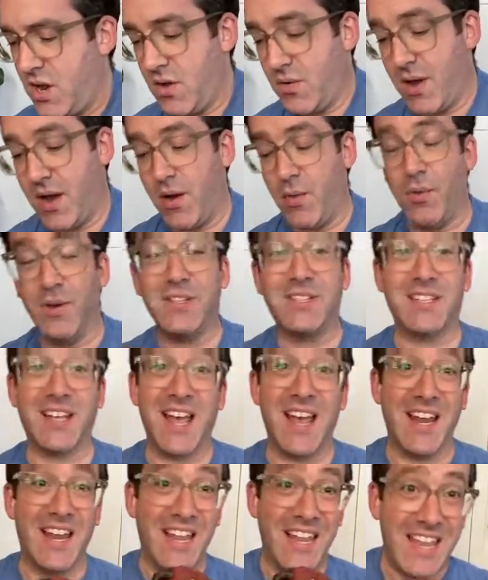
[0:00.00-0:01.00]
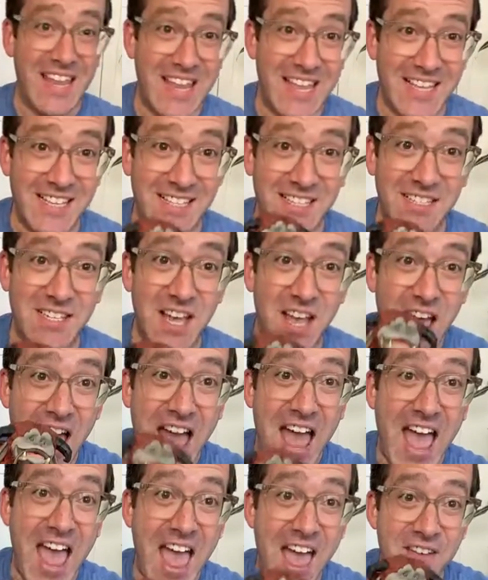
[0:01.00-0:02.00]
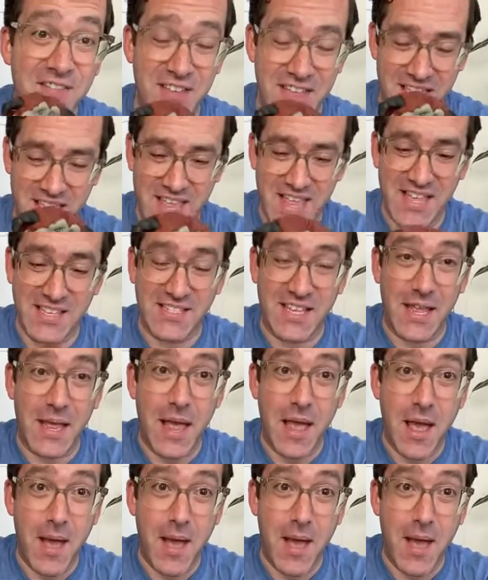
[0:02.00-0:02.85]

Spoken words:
Wow, once again, he is heavy. He is a